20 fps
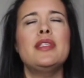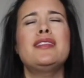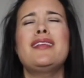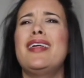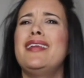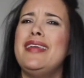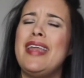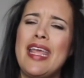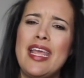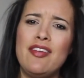
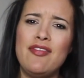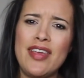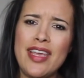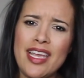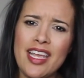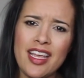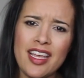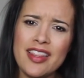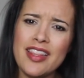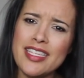not navy.
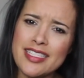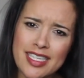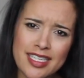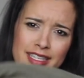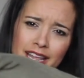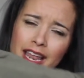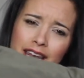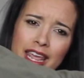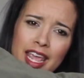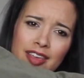This is
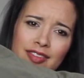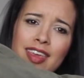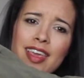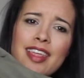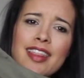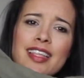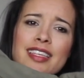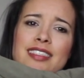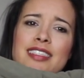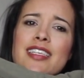not
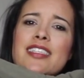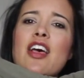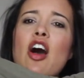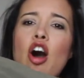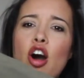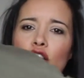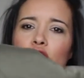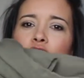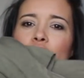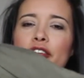navy, this is
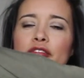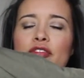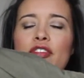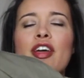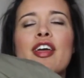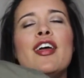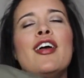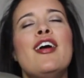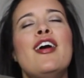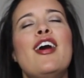olive.
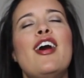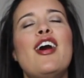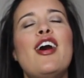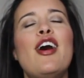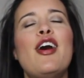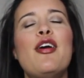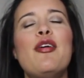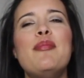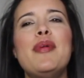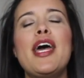
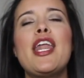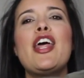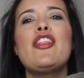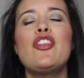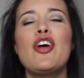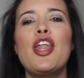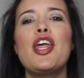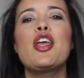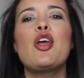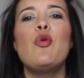Um, and I
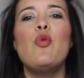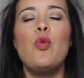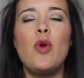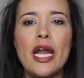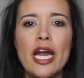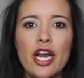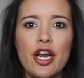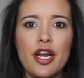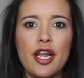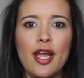thought I could
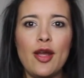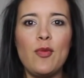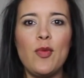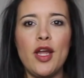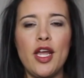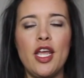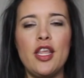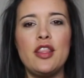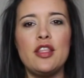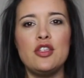wear it
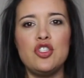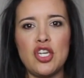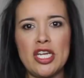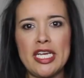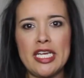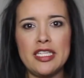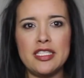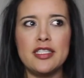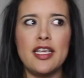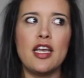with
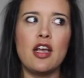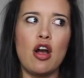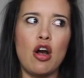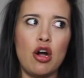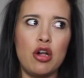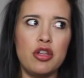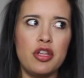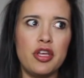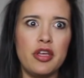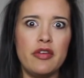jeans, like
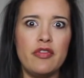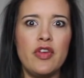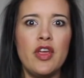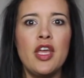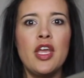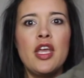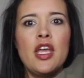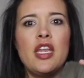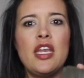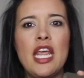olive,
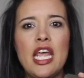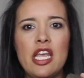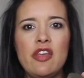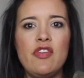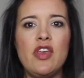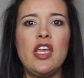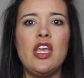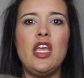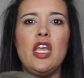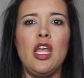
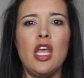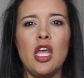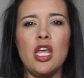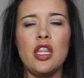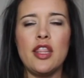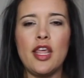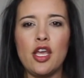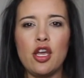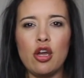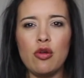navy,
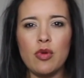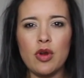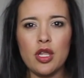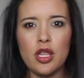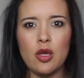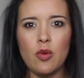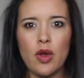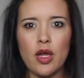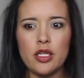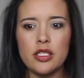they go
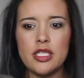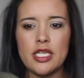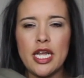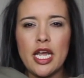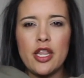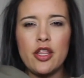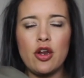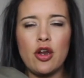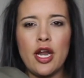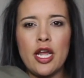really well
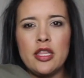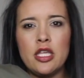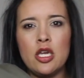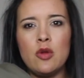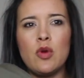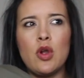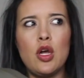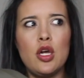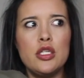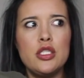together. And it
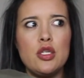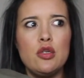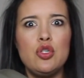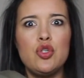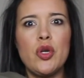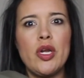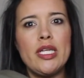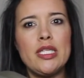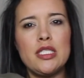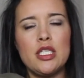would also
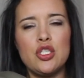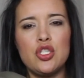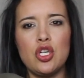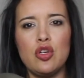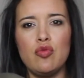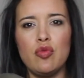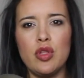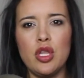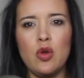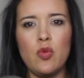
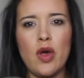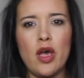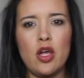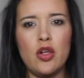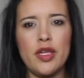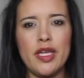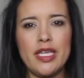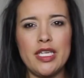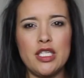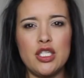transition really
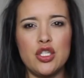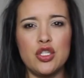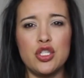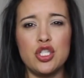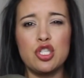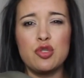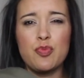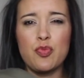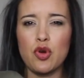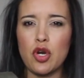well into
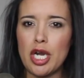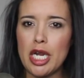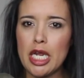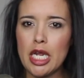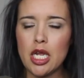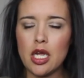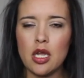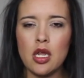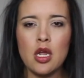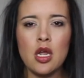
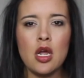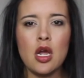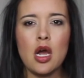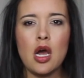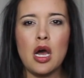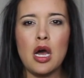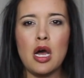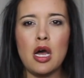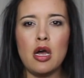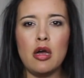spring.
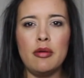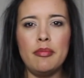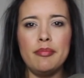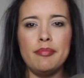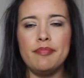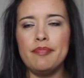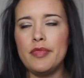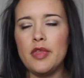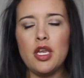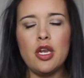
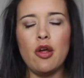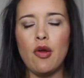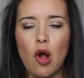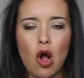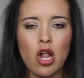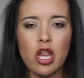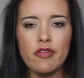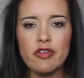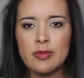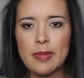Um, you know,
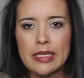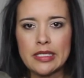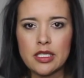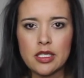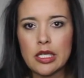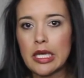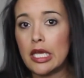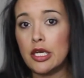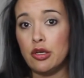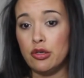olive is
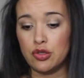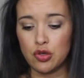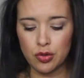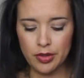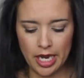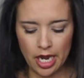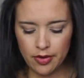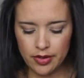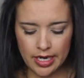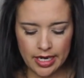basically a neutral
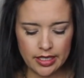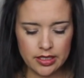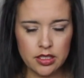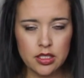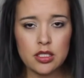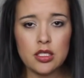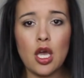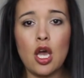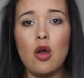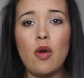nowadays.
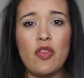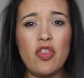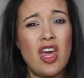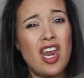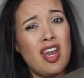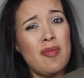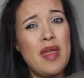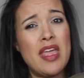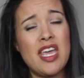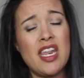So I thought
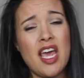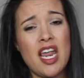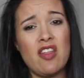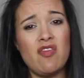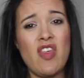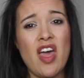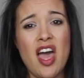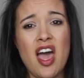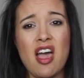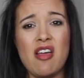I'd make it out
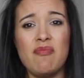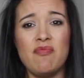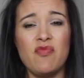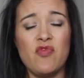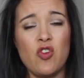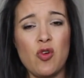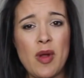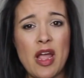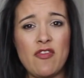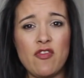of that
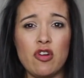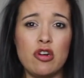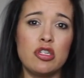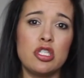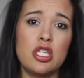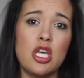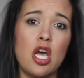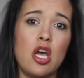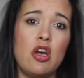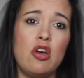for my
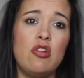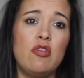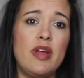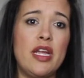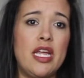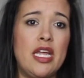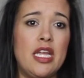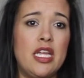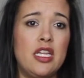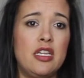first go
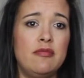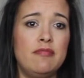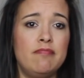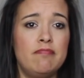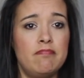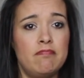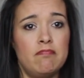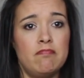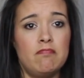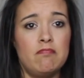and
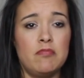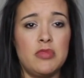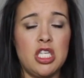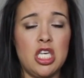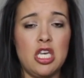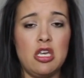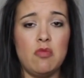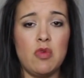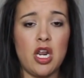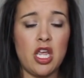
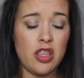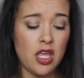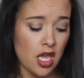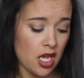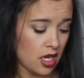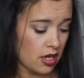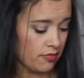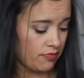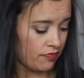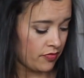see what I
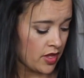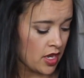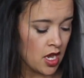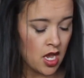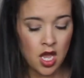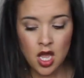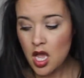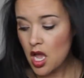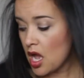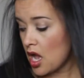think.
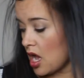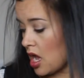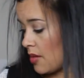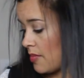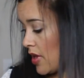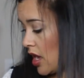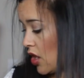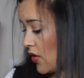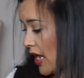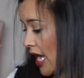
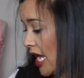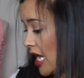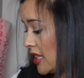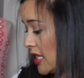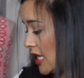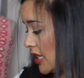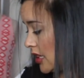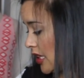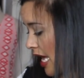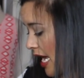Um, okay, and
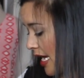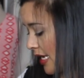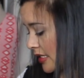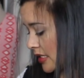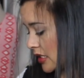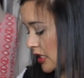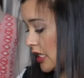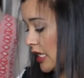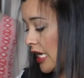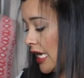then
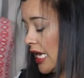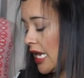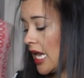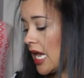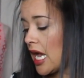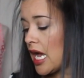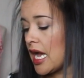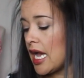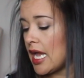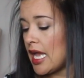lastly,
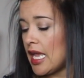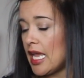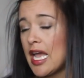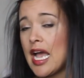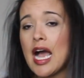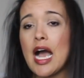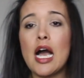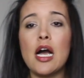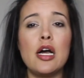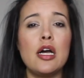I
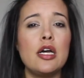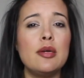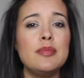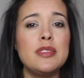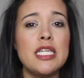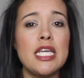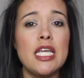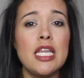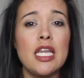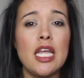um,
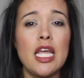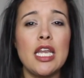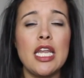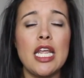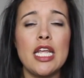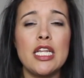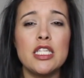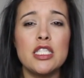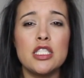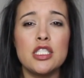did an
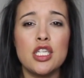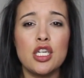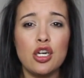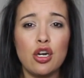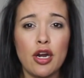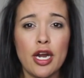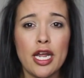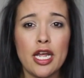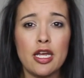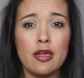
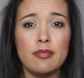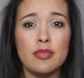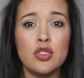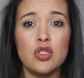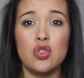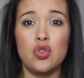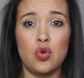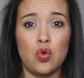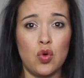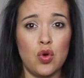Instagram
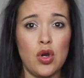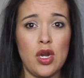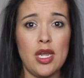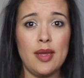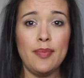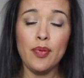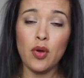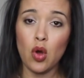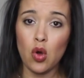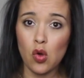
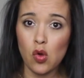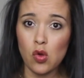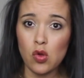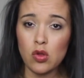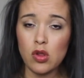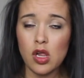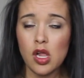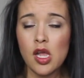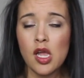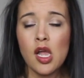story
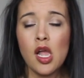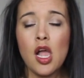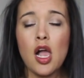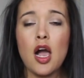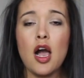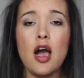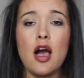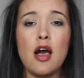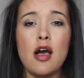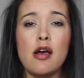poll
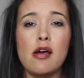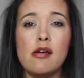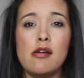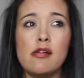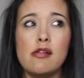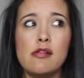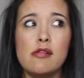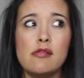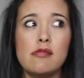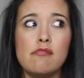
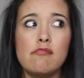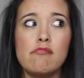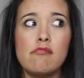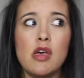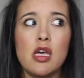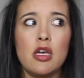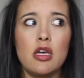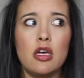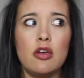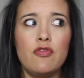um,
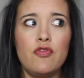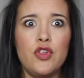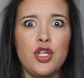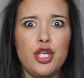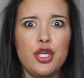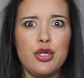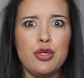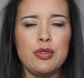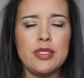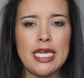a
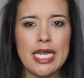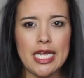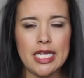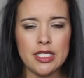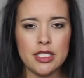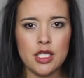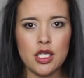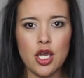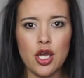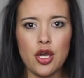few
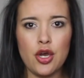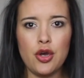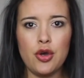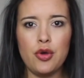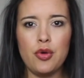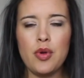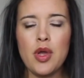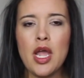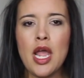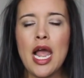days
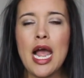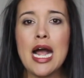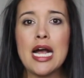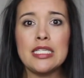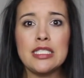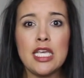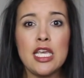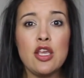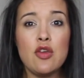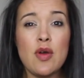ago
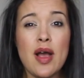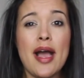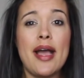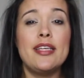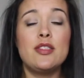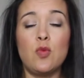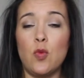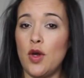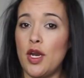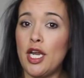asking you
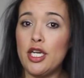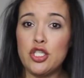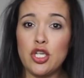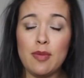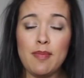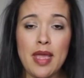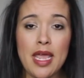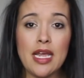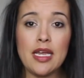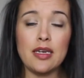guys what I
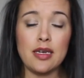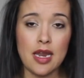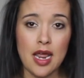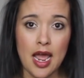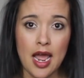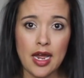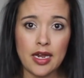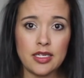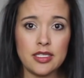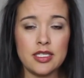should make
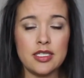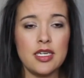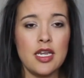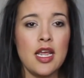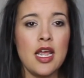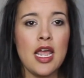next,